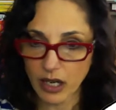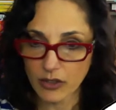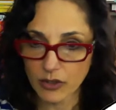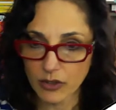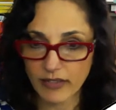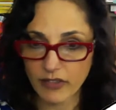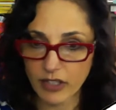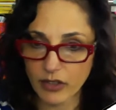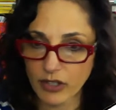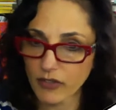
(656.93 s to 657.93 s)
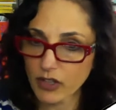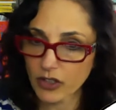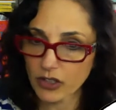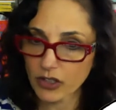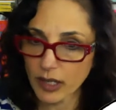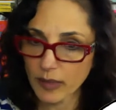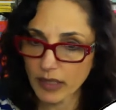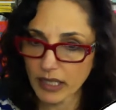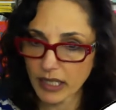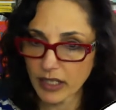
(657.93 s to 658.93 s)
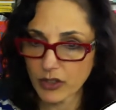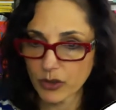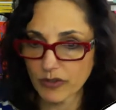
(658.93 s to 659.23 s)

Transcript: training videos every Thursday beginning June